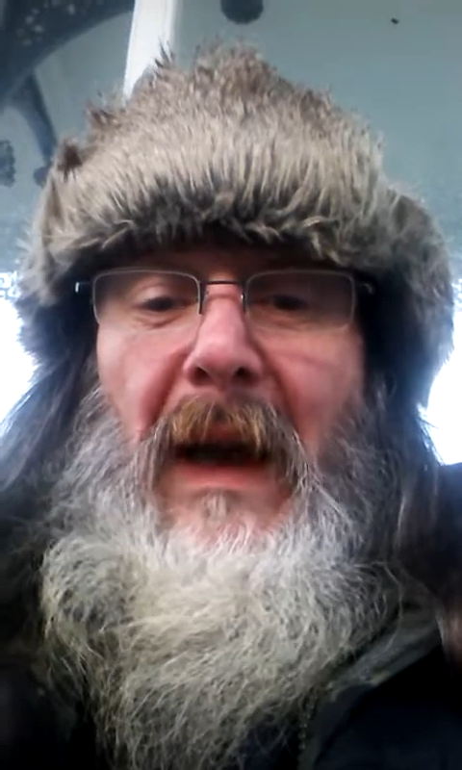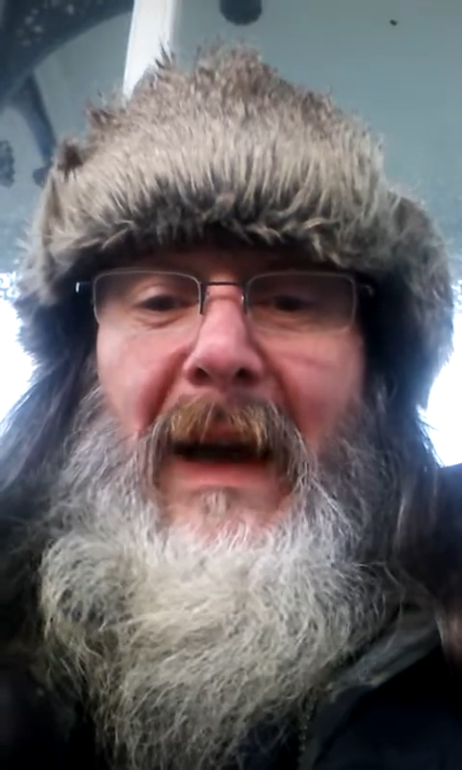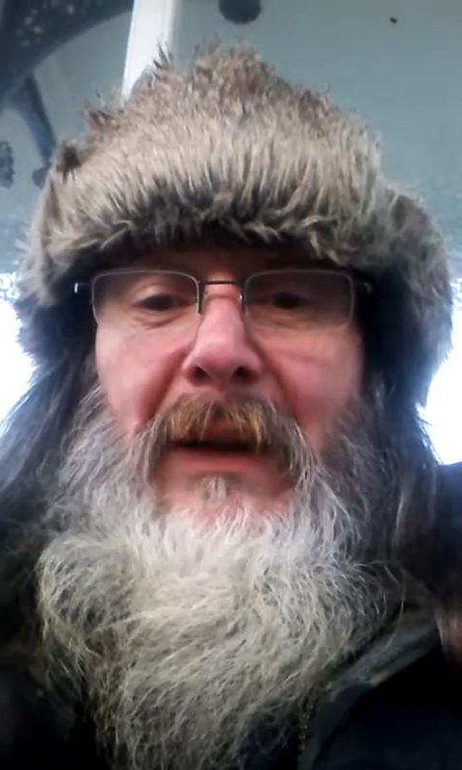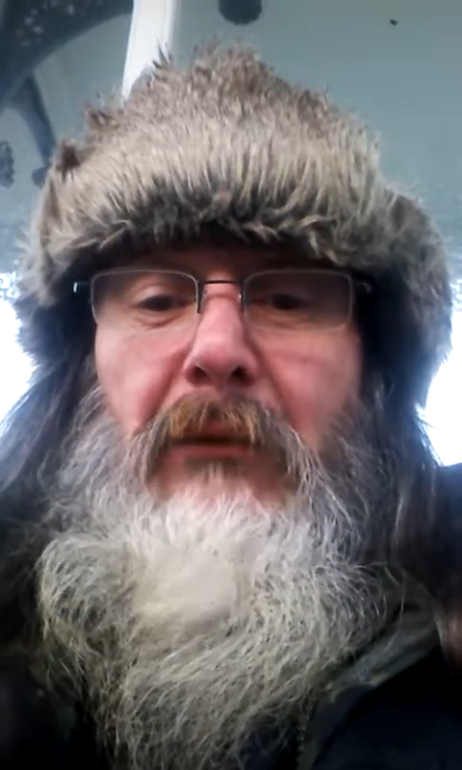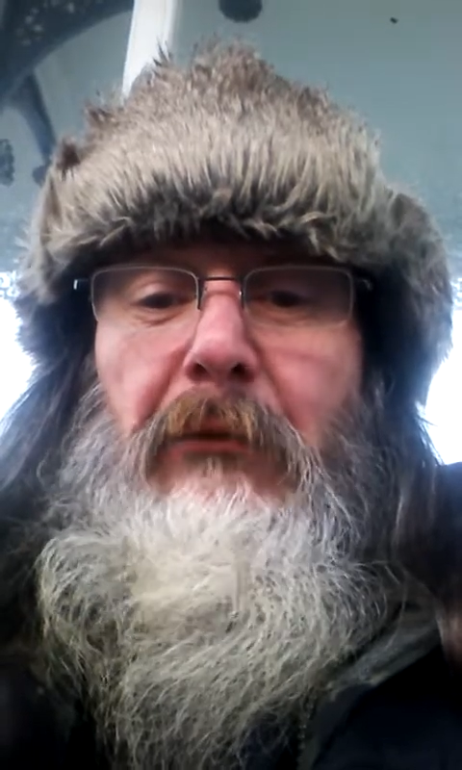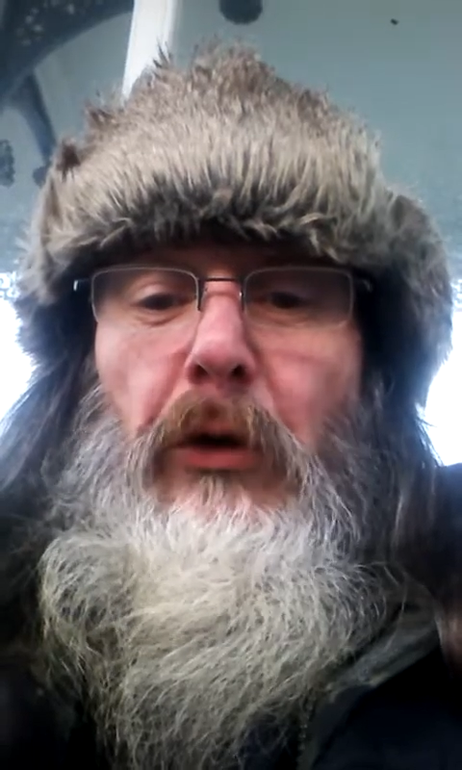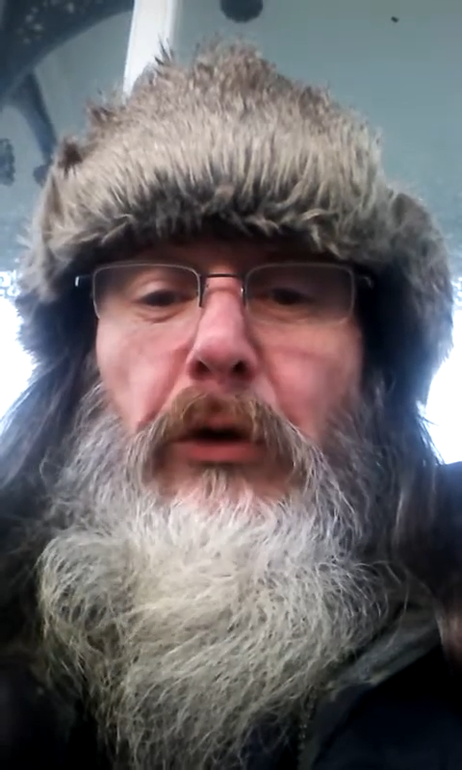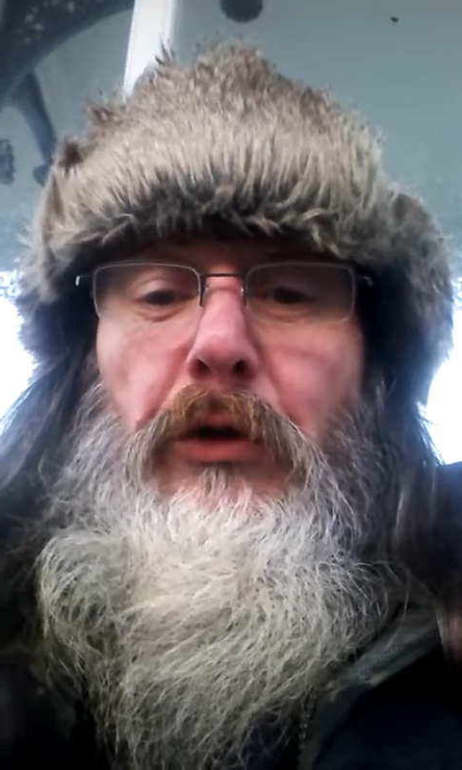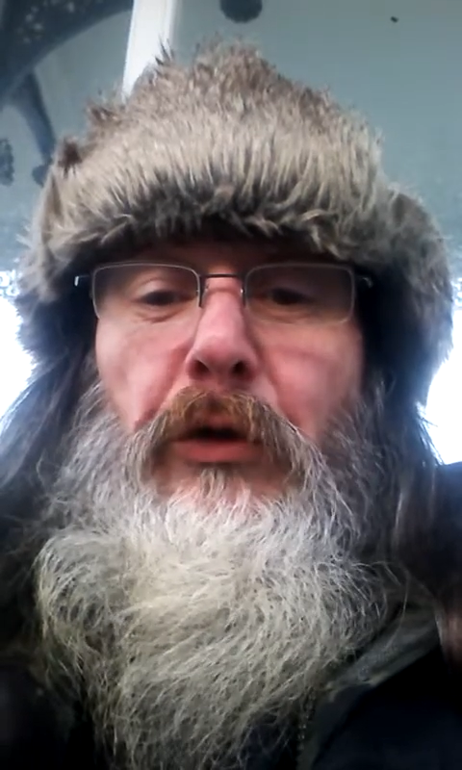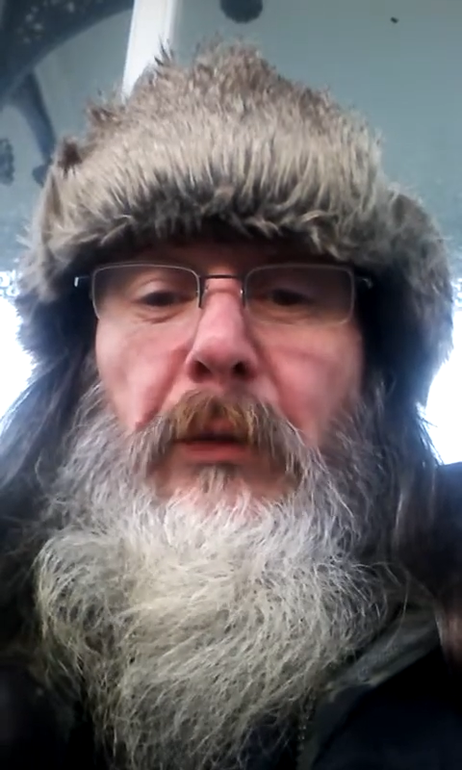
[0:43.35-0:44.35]
and
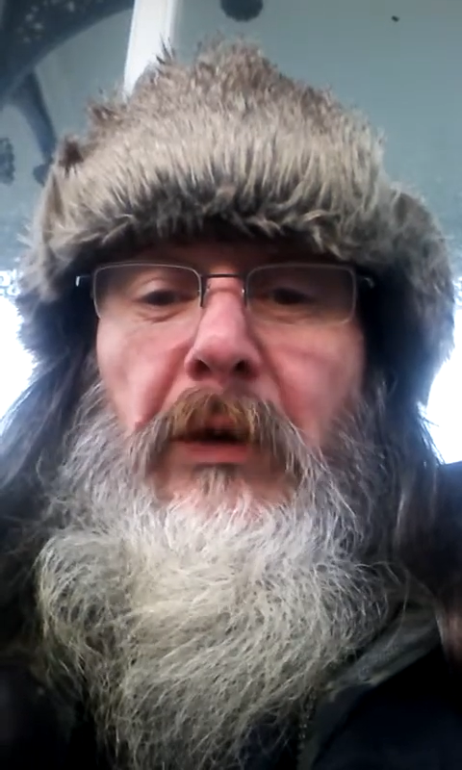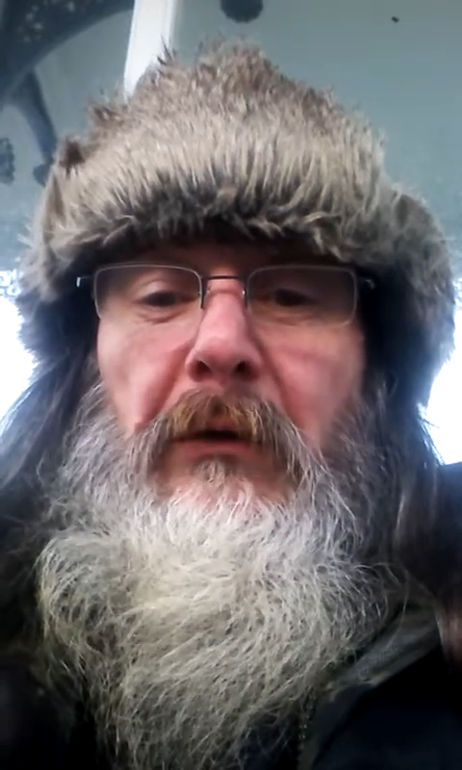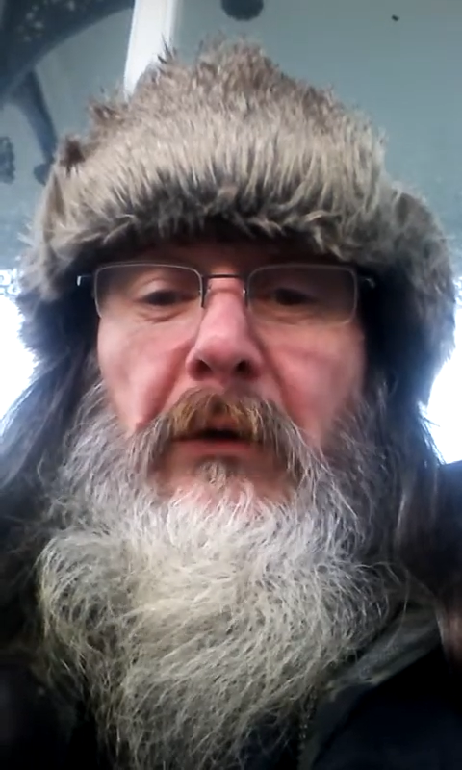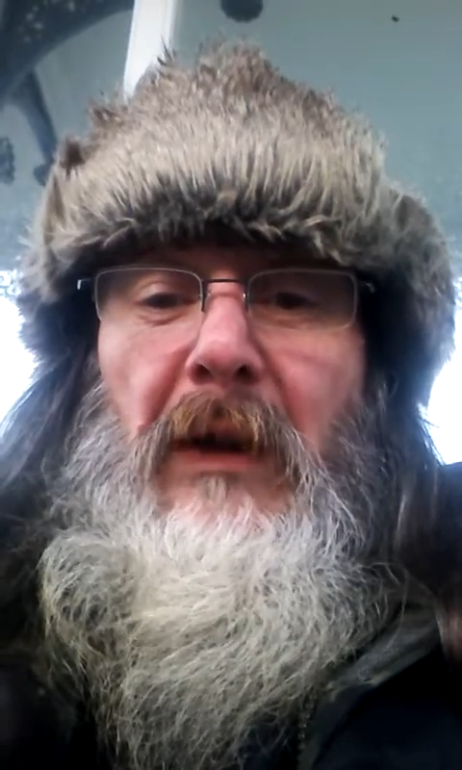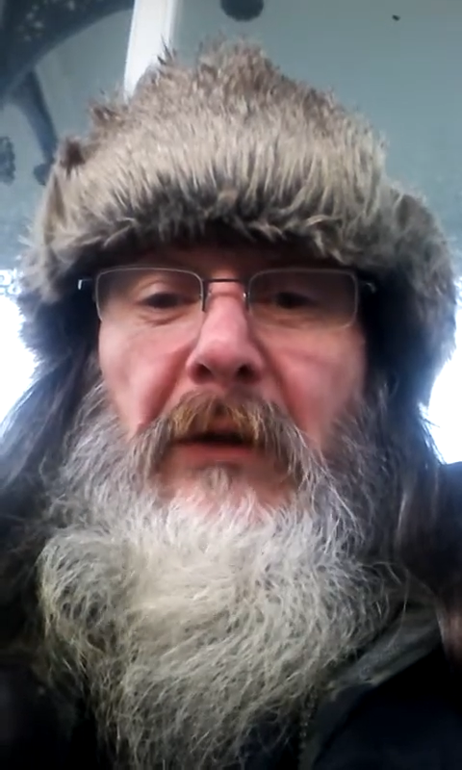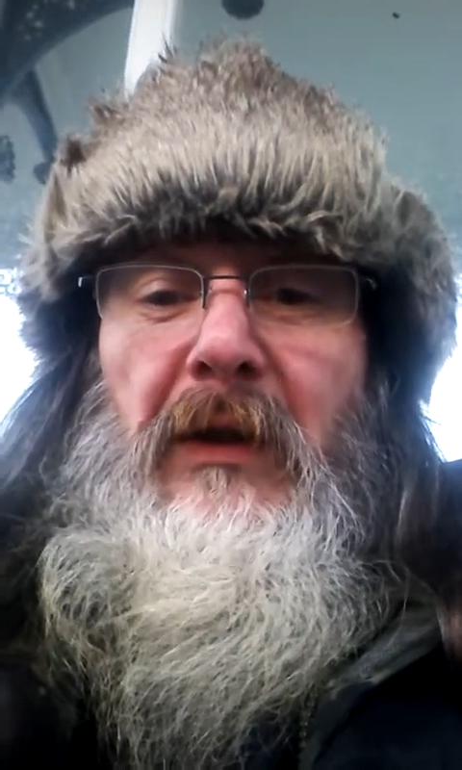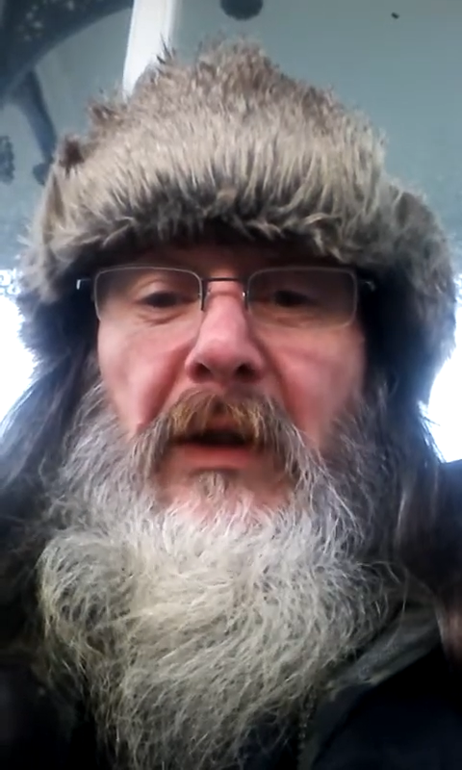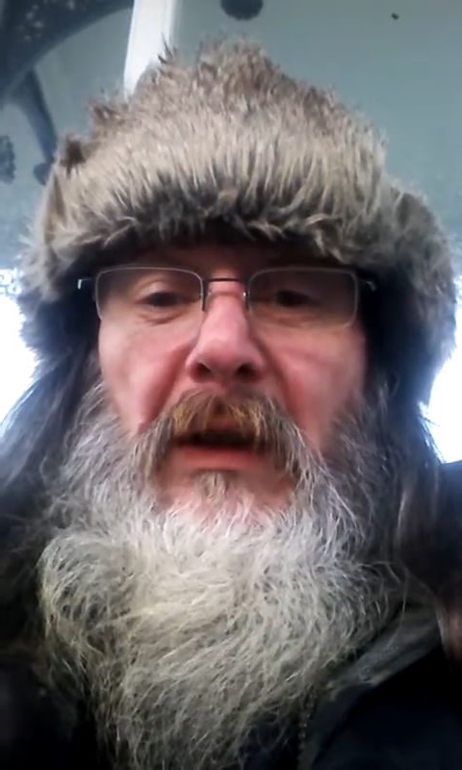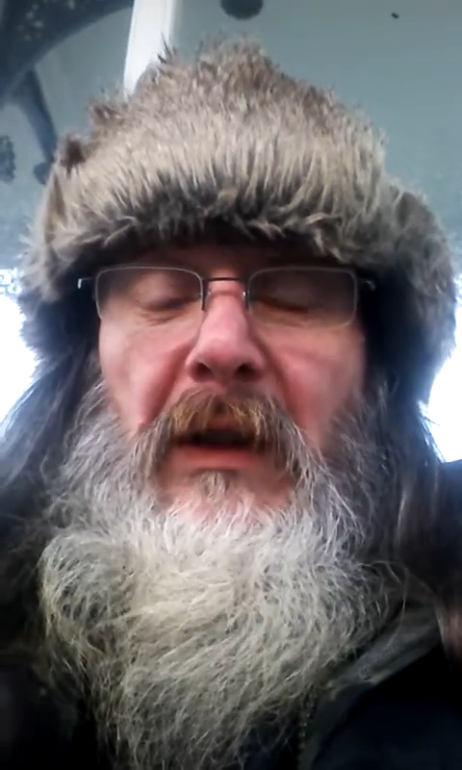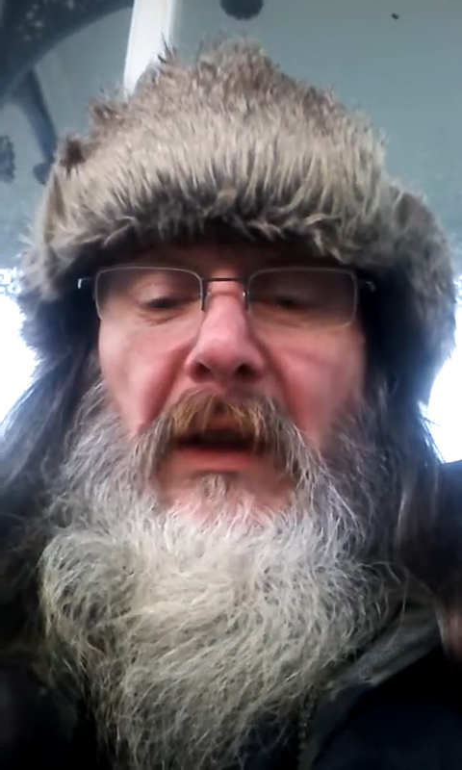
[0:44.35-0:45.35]
volumes of
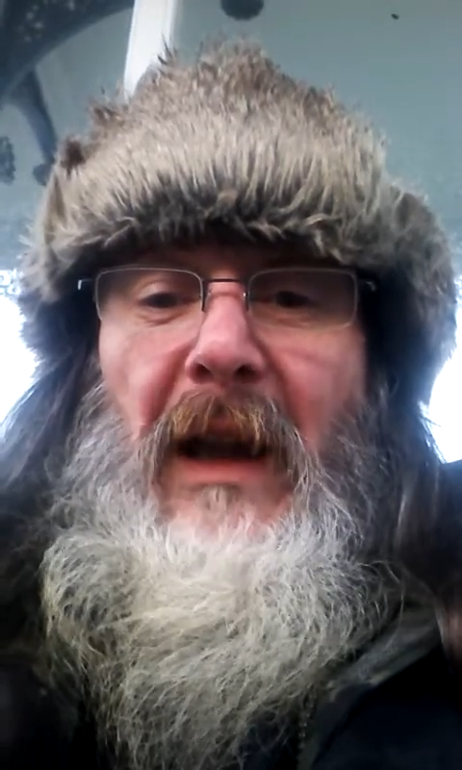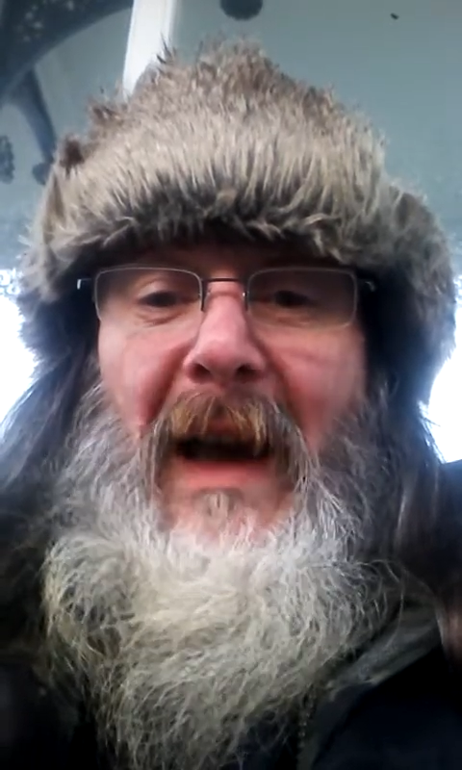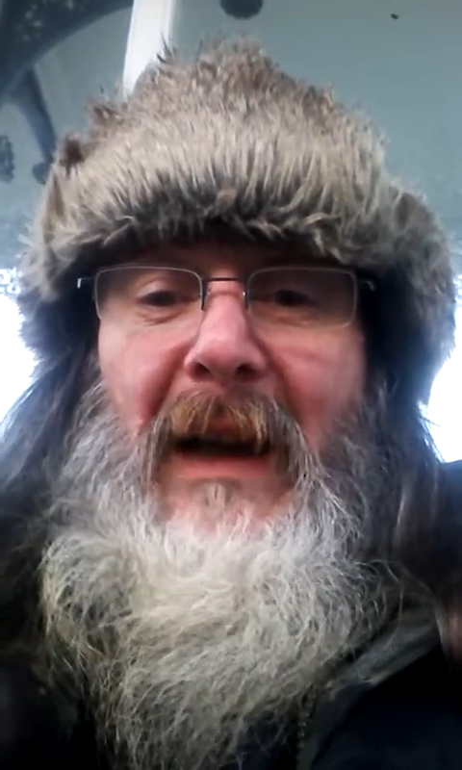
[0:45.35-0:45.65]
gravity